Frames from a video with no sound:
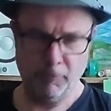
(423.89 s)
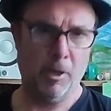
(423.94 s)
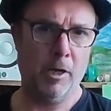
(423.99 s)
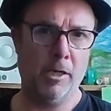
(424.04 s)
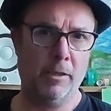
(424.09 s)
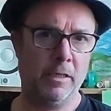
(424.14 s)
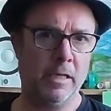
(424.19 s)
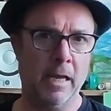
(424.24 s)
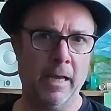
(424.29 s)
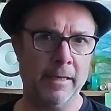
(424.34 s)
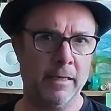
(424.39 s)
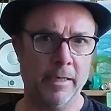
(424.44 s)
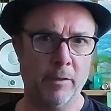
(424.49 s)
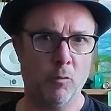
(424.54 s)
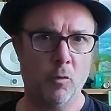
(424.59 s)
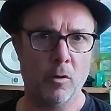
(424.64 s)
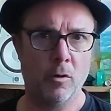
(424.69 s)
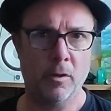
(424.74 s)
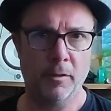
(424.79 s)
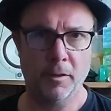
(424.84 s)
I'd gladly
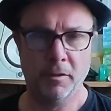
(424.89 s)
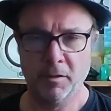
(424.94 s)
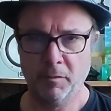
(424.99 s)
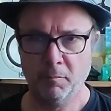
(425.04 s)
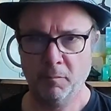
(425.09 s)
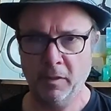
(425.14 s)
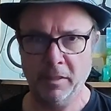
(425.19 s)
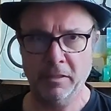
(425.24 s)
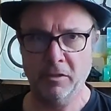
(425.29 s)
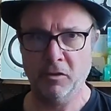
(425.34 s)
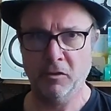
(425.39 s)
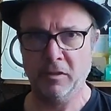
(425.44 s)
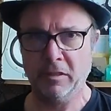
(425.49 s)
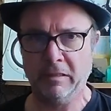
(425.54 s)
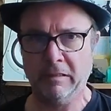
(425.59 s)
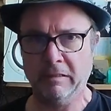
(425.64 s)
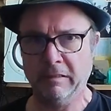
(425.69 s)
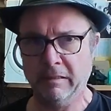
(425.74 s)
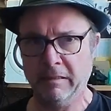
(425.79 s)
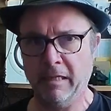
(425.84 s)
work on it. Please
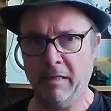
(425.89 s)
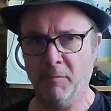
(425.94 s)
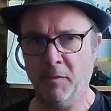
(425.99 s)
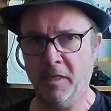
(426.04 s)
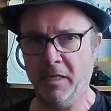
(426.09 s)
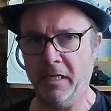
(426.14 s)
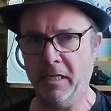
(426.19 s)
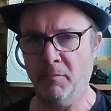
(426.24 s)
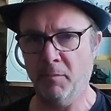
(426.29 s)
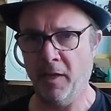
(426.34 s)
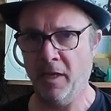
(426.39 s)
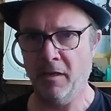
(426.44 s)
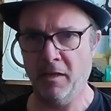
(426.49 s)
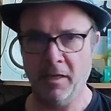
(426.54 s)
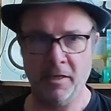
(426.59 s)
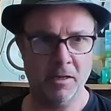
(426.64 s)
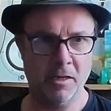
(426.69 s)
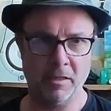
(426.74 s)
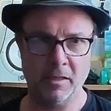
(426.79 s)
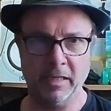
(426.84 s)
just send me an email
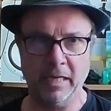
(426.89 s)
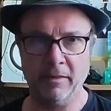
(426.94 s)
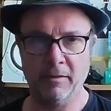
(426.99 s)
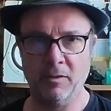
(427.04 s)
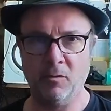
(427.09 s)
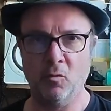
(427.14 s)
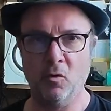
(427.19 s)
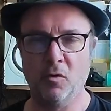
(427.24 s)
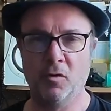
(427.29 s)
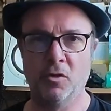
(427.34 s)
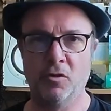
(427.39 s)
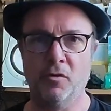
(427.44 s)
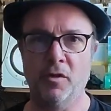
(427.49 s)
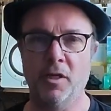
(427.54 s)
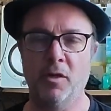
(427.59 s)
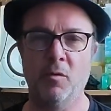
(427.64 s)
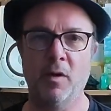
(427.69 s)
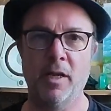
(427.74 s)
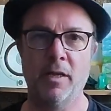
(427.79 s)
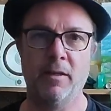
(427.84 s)
and I'll get to work
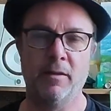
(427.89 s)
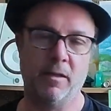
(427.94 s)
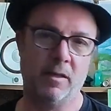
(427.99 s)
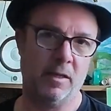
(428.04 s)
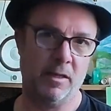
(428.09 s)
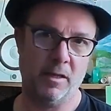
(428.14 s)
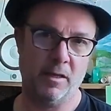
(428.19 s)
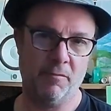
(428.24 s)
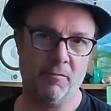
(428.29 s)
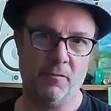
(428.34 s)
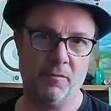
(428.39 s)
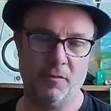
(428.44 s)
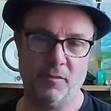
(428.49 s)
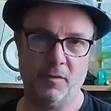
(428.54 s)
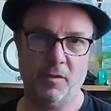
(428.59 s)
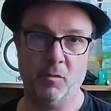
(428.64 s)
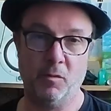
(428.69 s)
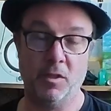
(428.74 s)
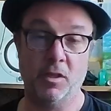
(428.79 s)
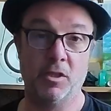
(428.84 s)
straight away if
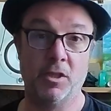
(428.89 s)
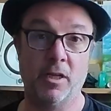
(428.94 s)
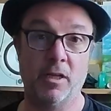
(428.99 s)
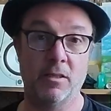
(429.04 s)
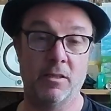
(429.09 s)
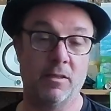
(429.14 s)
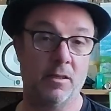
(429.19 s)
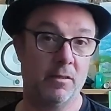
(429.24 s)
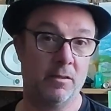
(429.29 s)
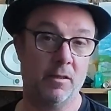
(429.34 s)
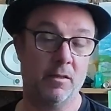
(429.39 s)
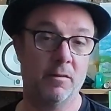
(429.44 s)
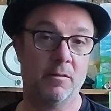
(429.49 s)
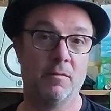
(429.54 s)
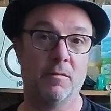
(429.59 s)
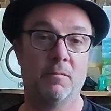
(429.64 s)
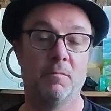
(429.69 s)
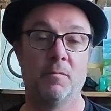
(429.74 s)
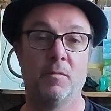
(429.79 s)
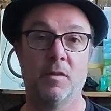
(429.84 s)
there was a chance that the
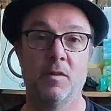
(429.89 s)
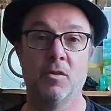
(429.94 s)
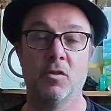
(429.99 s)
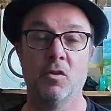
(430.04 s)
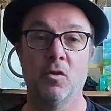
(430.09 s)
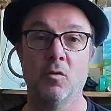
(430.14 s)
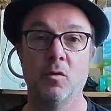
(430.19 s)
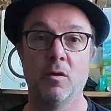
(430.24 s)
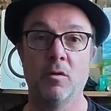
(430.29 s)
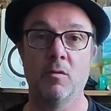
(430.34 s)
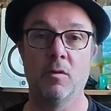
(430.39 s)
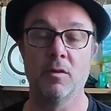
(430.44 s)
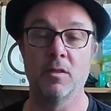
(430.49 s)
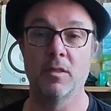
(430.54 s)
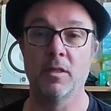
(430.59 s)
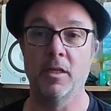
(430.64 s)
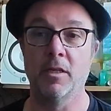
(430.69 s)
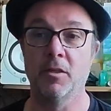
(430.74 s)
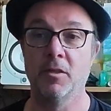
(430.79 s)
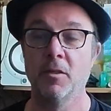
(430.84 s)
show will go on
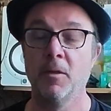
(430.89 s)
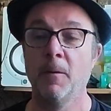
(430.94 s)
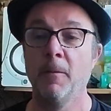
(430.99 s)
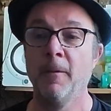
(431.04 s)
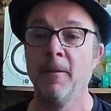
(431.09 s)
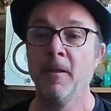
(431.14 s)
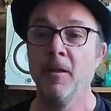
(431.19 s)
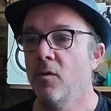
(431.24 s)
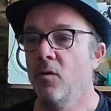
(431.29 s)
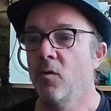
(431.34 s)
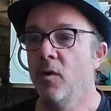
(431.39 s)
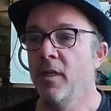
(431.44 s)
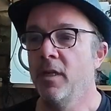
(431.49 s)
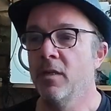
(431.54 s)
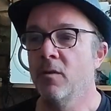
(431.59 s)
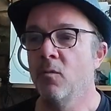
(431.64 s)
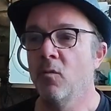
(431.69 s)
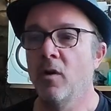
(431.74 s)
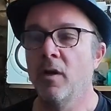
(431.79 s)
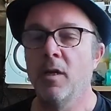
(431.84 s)
stage. The
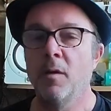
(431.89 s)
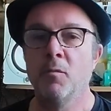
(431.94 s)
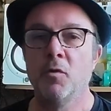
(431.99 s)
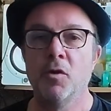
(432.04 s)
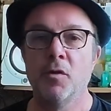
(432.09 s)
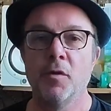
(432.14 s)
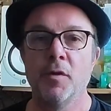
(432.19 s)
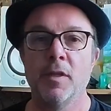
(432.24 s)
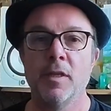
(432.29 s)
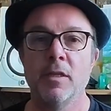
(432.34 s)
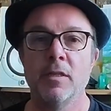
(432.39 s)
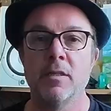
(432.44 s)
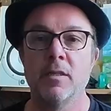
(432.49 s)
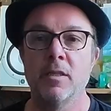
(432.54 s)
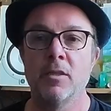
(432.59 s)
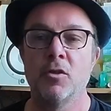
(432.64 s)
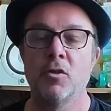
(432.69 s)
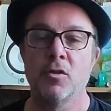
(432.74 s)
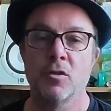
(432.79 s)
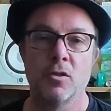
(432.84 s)
reason why I'm doing this
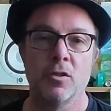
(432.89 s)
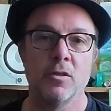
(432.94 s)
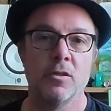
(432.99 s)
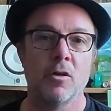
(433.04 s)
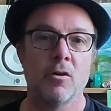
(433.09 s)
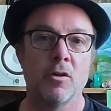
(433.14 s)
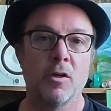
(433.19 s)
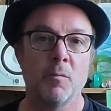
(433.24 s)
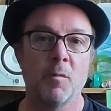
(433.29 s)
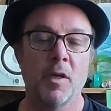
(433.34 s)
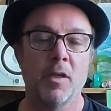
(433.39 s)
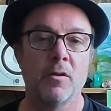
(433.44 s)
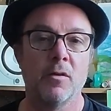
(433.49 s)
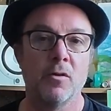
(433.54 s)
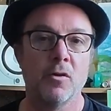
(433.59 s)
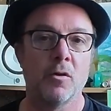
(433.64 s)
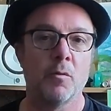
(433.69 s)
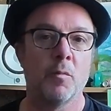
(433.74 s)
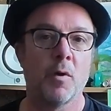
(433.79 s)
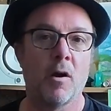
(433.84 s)
is just to document
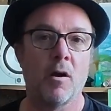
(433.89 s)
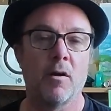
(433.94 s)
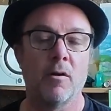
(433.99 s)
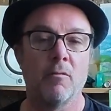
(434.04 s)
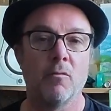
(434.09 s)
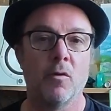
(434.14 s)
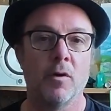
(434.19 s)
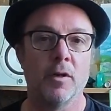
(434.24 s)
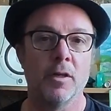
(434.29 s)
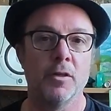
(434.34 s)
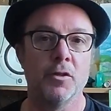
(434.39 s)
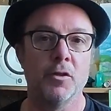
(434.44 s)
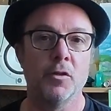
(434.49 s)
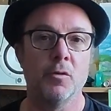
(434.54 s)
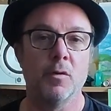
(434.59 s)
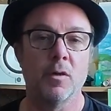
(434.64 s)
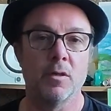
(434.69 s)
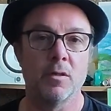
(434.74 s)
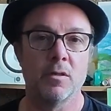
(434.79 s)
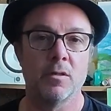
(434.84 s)
another part of what I
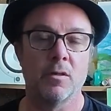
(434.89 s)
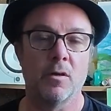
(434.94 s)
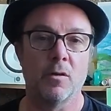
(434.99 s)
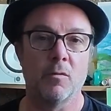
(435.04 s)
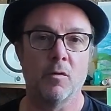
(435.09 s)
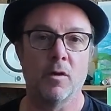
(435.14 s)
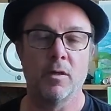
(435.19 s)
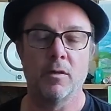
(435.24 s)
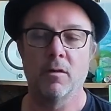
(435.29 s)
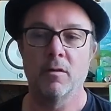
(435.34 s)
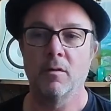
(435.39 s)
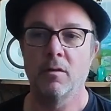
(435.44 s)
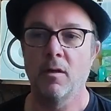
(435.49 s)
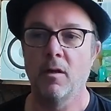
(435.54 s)
do as a songwriter.